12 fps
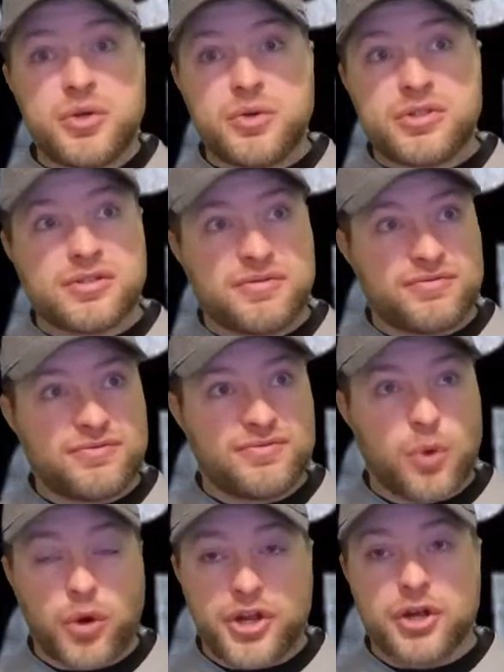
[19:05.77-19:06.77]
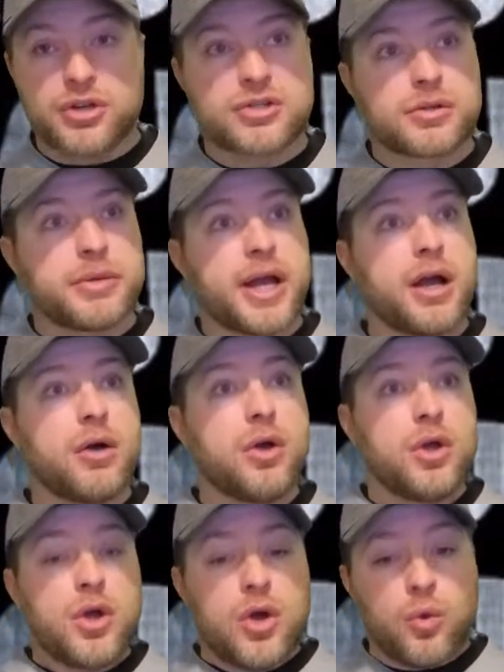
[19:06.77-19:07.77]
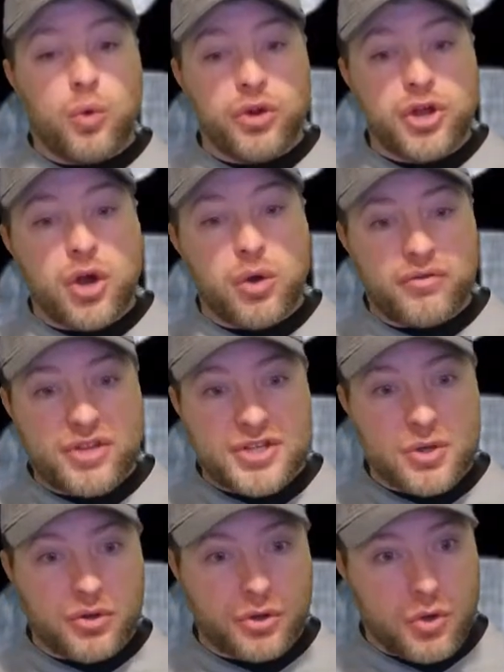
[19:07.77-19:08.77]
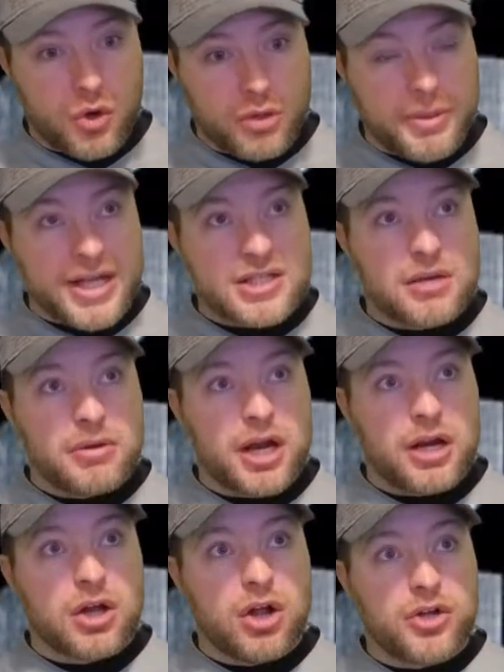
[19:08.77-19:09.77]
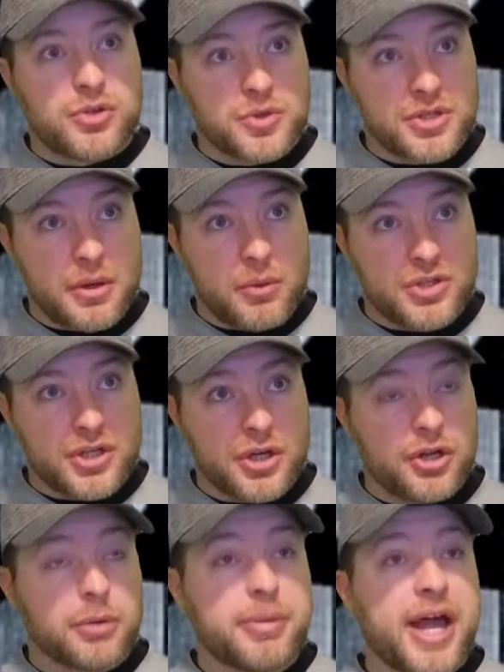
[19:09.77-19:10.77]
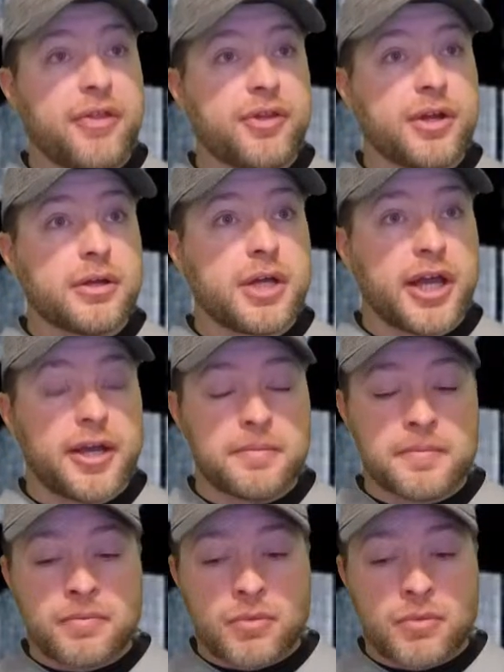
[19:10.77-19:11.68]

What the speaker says: to 4 years from now, we'll know if these older quarterbacks coming out of college was a good or bad thing. Okay.